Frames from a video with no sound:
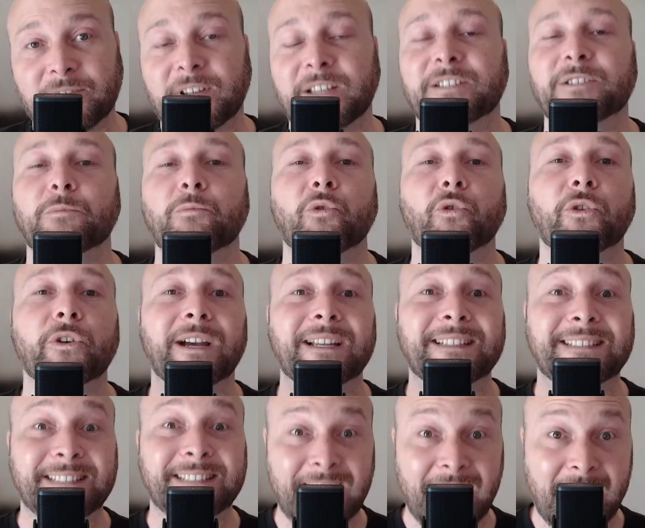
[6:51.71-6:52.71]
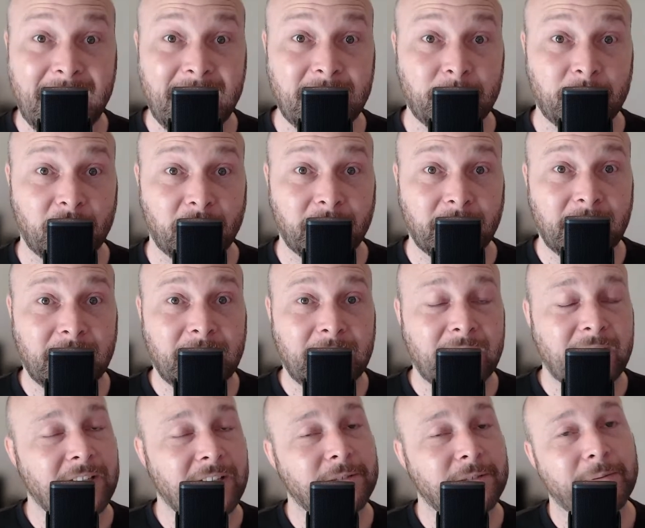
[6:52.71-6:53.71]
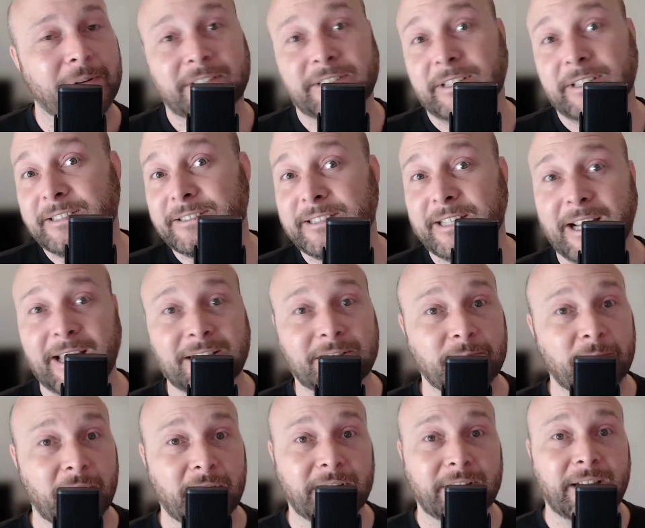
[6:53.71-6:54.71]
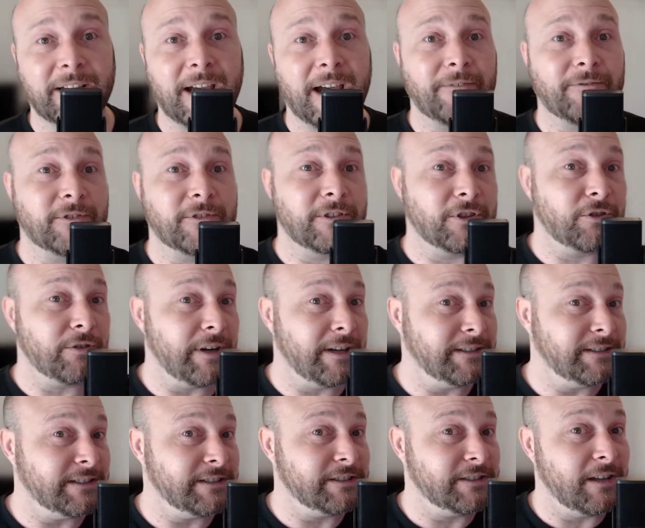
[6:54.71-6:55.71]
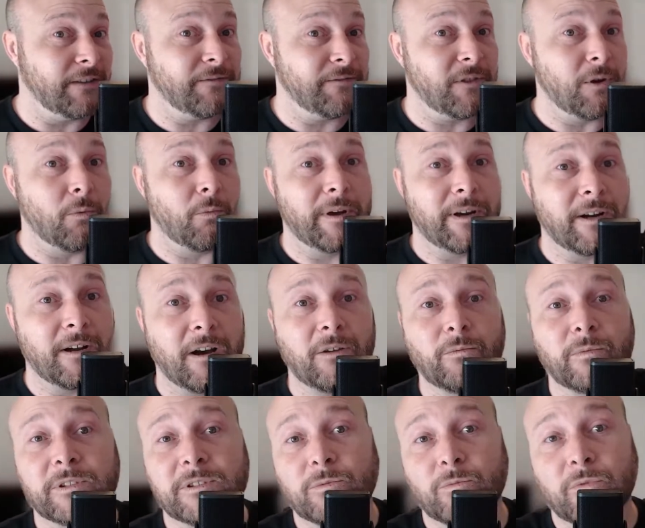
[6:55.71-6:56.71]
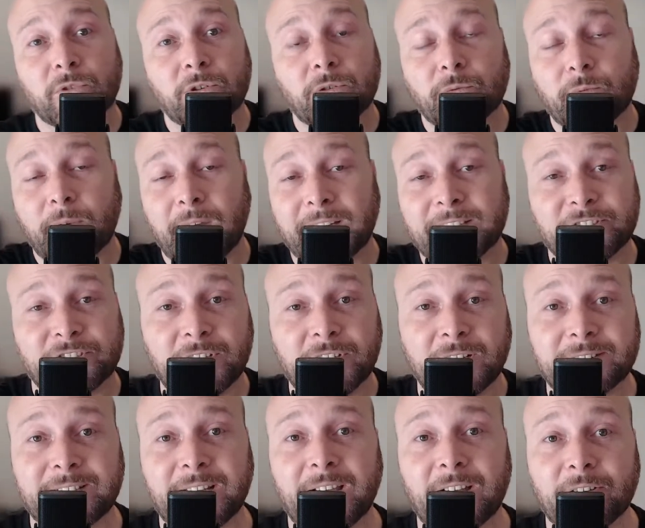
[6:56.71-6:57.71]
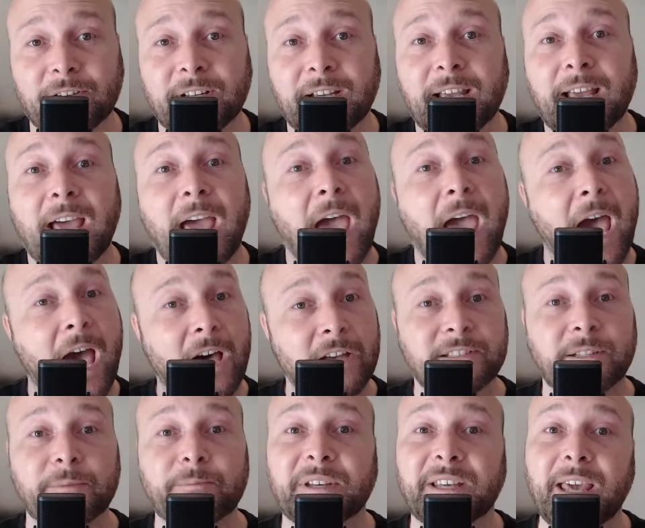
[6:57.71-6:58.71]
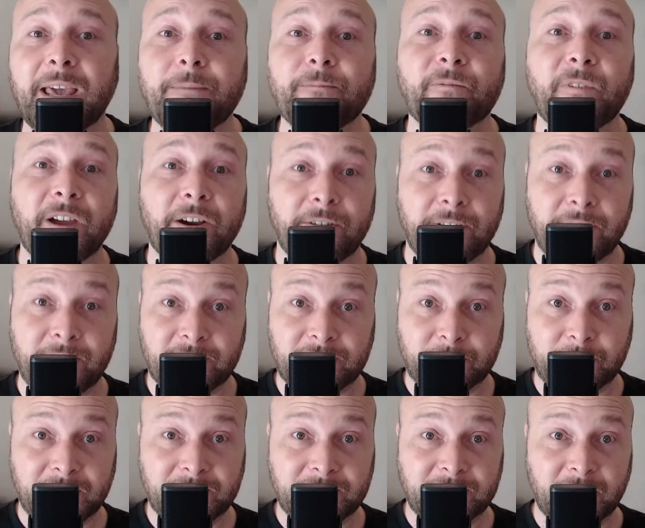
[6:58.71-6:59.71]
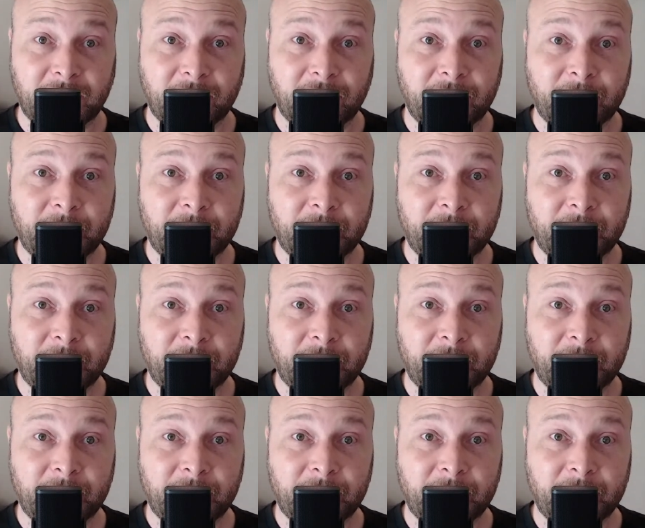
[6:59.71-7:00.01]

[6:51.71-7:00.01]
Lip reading: It's more attainable, especially in today's market. After the crazy stuff that went on with the worldwide shutdown, housing became very expensive.